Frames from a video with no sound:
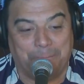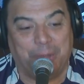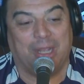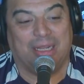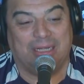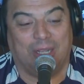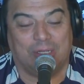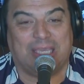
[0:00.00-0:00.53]

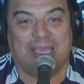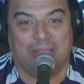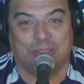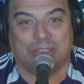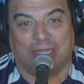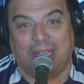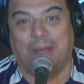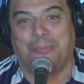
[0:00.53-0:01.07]
But okay,
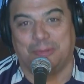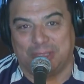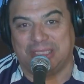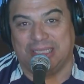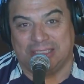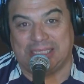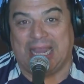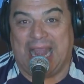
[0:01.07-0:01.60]
there's a couple
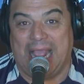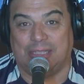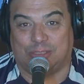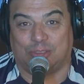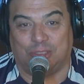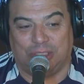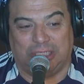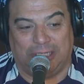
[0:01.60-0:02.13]
of things that
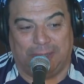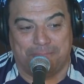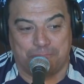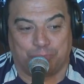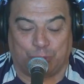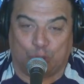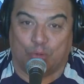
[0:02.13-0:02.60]
actually